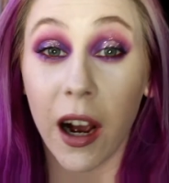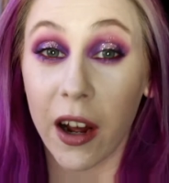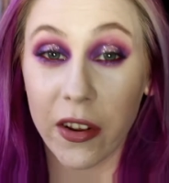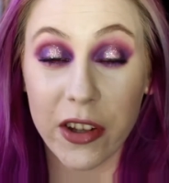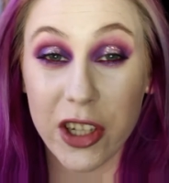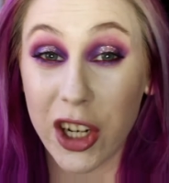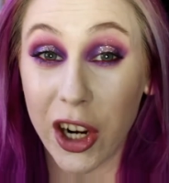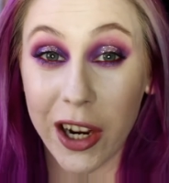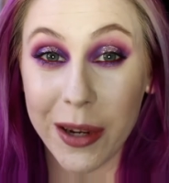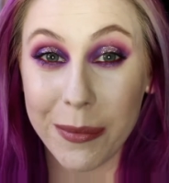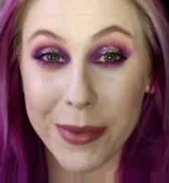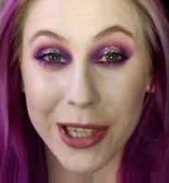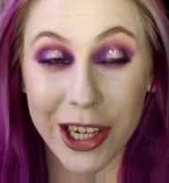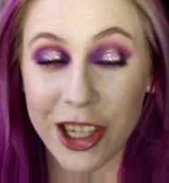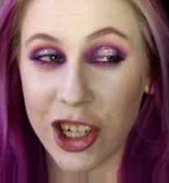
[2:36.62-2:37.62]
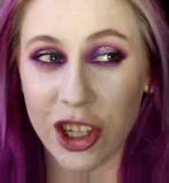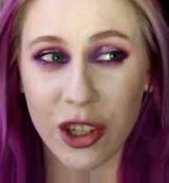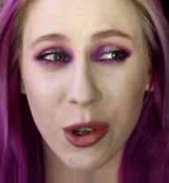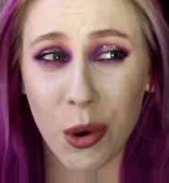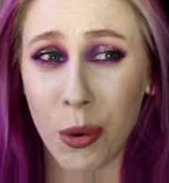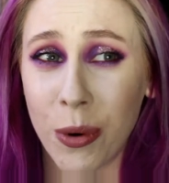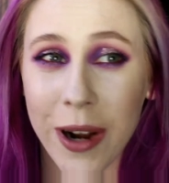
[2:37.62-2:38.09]
Other times I
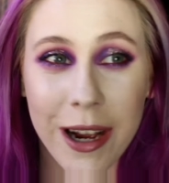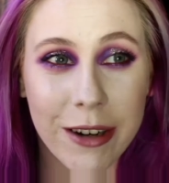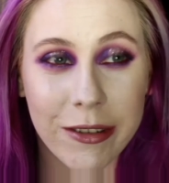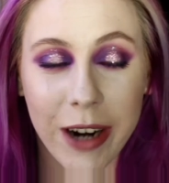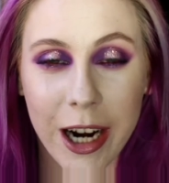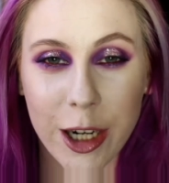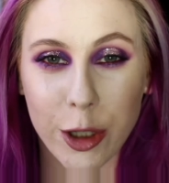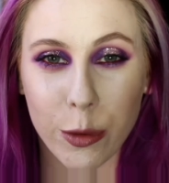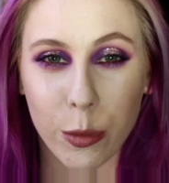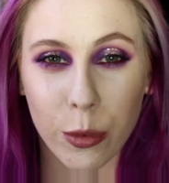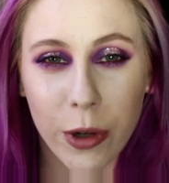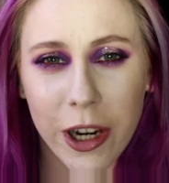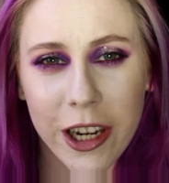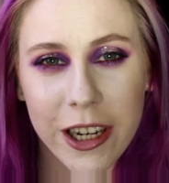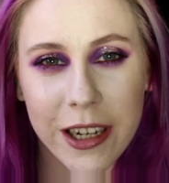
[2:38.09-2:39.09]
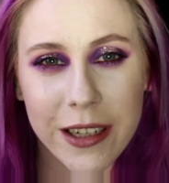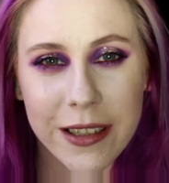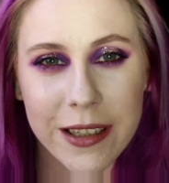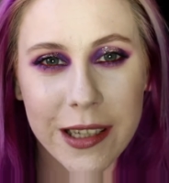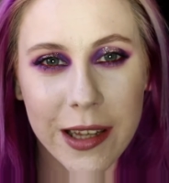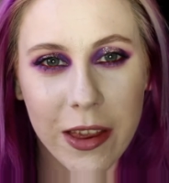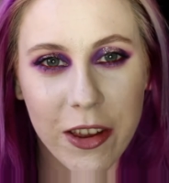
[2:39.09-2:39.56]
just call out random
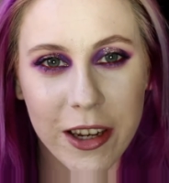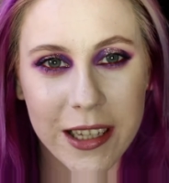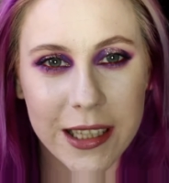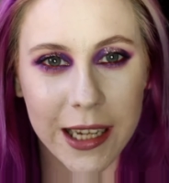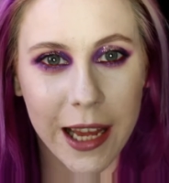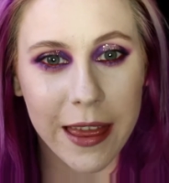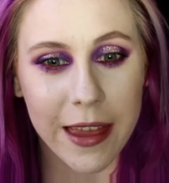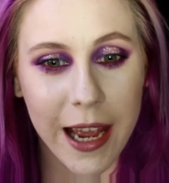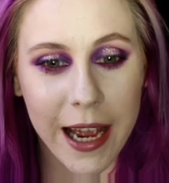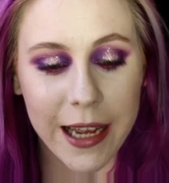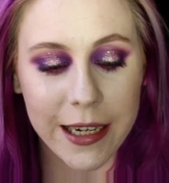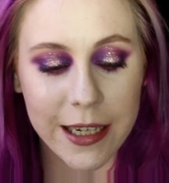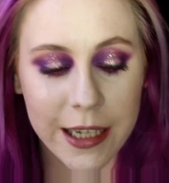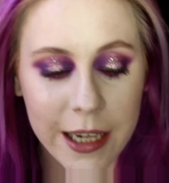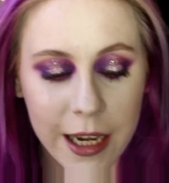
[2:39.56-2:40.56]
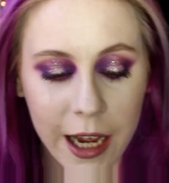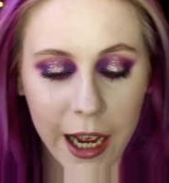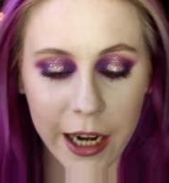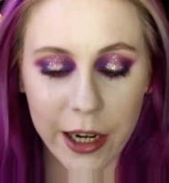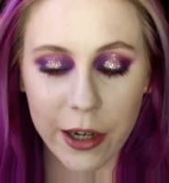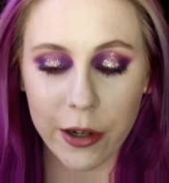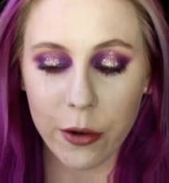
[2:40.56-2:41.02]
words and things like that.
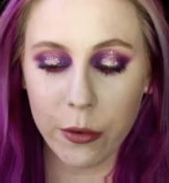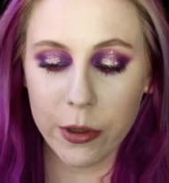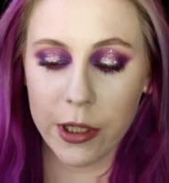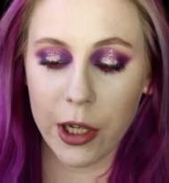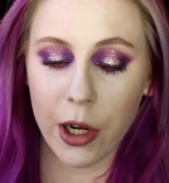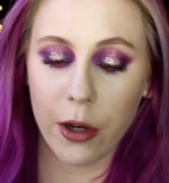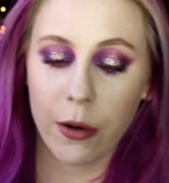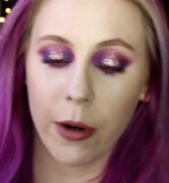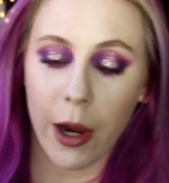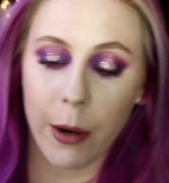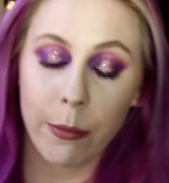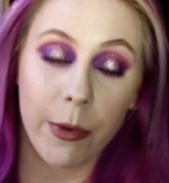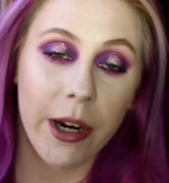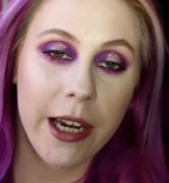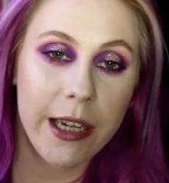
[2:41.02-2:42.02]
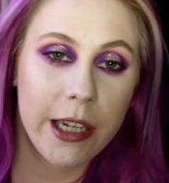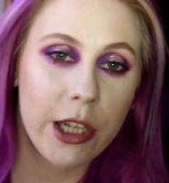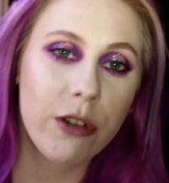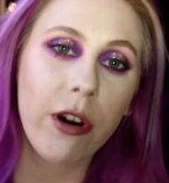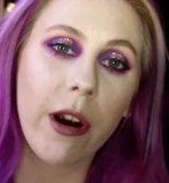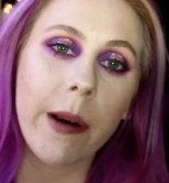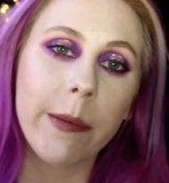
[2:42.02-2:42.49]
And I also, um, well he
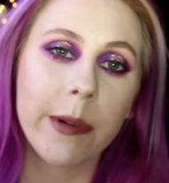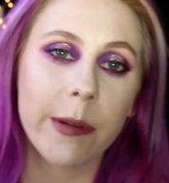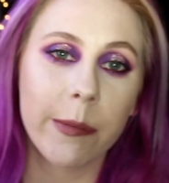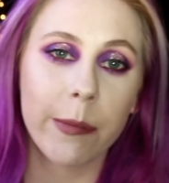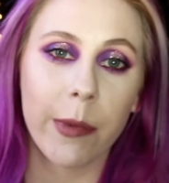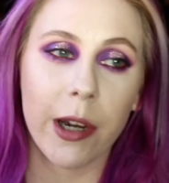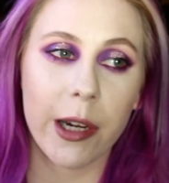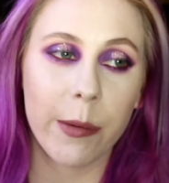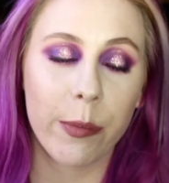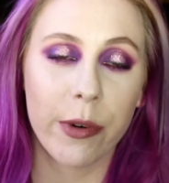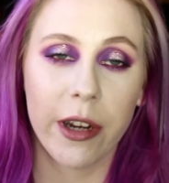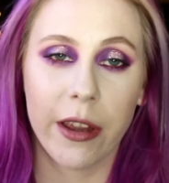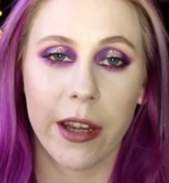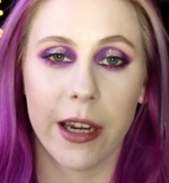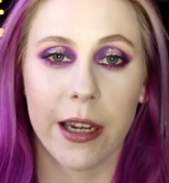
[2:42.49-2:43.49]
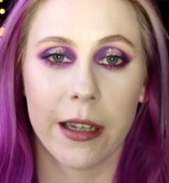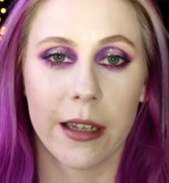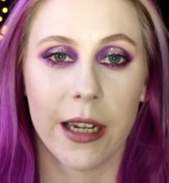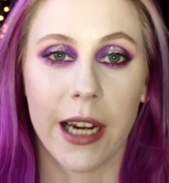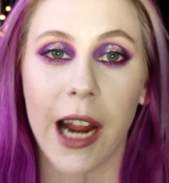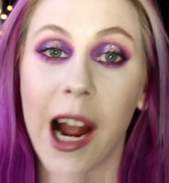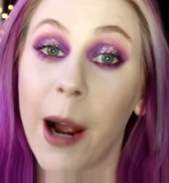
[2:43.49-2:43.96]
describes my breathing
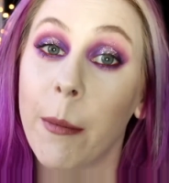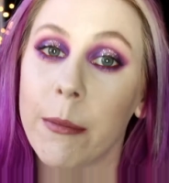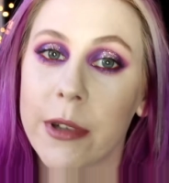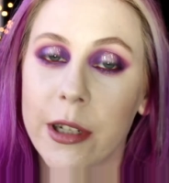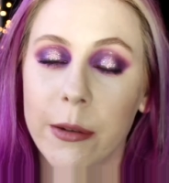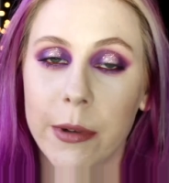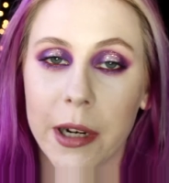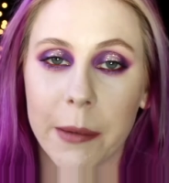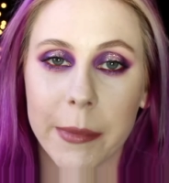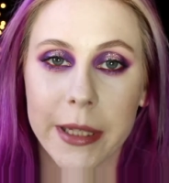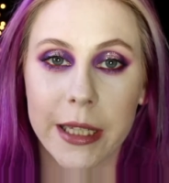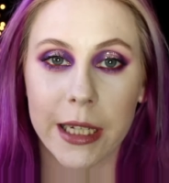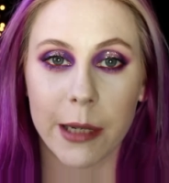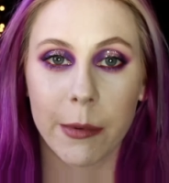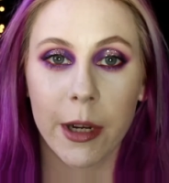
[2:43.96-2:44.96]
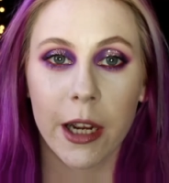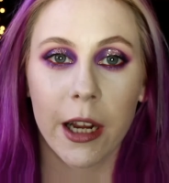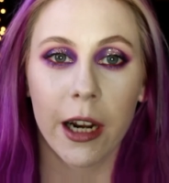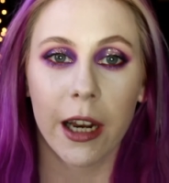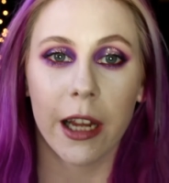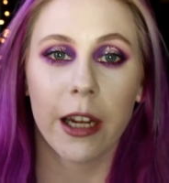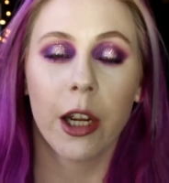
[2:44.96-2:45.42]
like a hamster when I'm asleep,
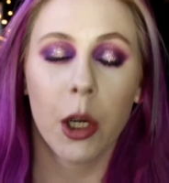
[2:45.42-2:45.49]
like